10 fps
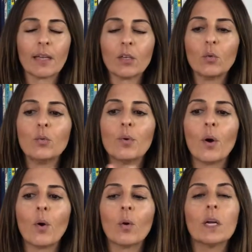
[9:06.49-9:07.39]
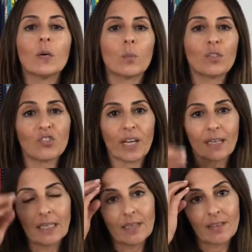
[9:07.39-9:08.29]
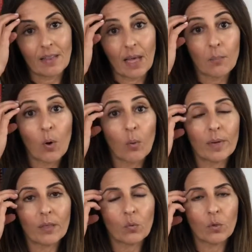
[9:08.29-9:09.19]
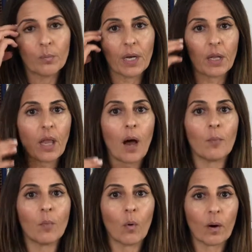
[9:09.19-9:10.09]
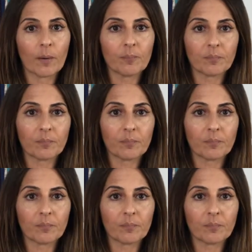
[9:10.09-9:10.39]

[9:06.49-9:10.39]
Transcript: and you know which techniques at that moment would be a lot more